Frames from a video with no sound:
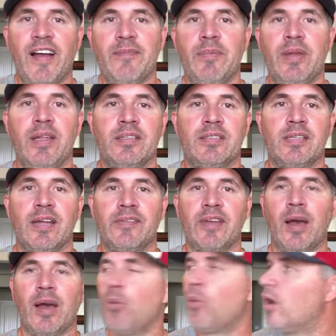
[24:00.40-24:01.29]
minutes and I've
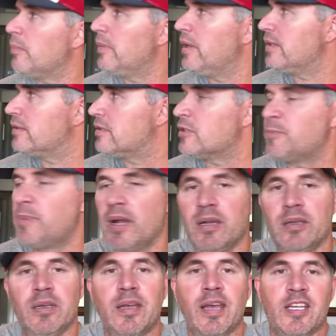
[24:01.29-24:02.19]
got 1 minute to spare.
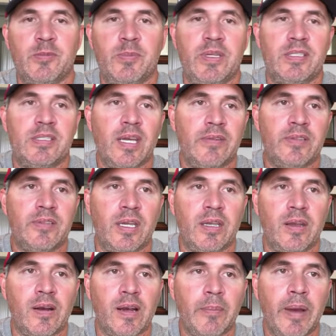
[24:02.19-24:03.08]
You guys be safe. Take
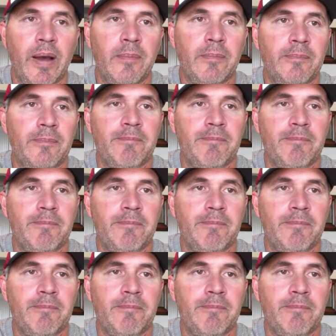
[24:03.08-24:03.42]
care. I'm out.